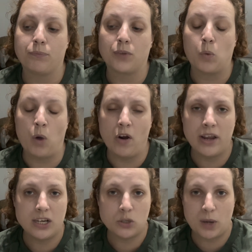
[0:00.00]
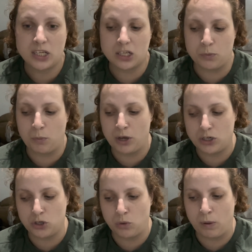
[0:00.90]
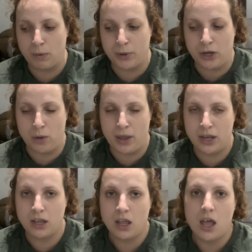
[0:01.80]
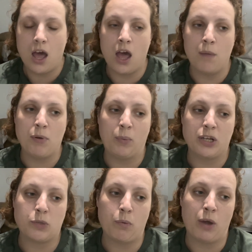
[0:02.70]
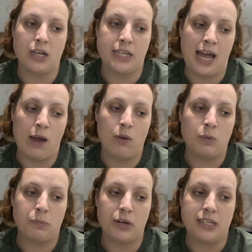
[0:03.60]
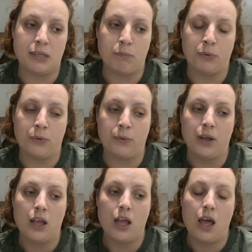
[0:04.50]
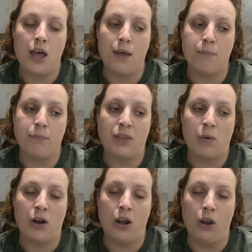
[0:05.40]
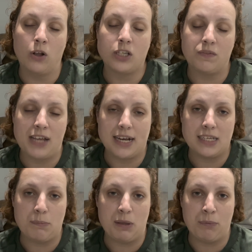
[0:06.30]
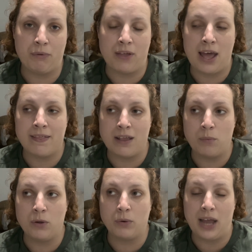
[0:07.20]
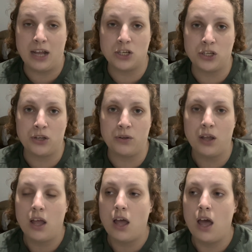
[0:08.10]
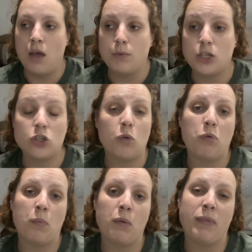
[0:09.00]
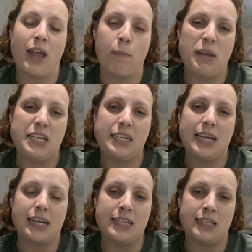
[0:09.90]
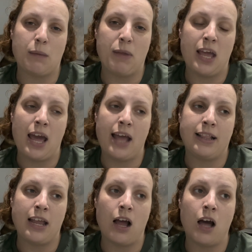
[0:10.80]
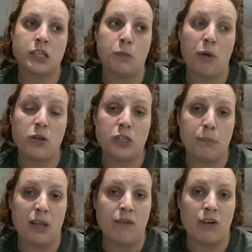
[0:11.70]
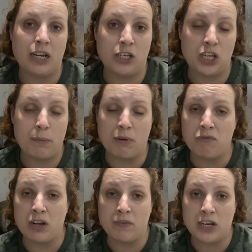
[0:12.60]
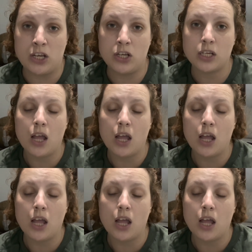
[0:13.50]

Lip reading: worrying to us because we weren't sure where we were going. But once we worked it out, it was pretty simple. There are a lot of taxi people there. They will catch you, which is not a problem. They are meter taxis up here, and they are supposed to be really cheap and really, really good.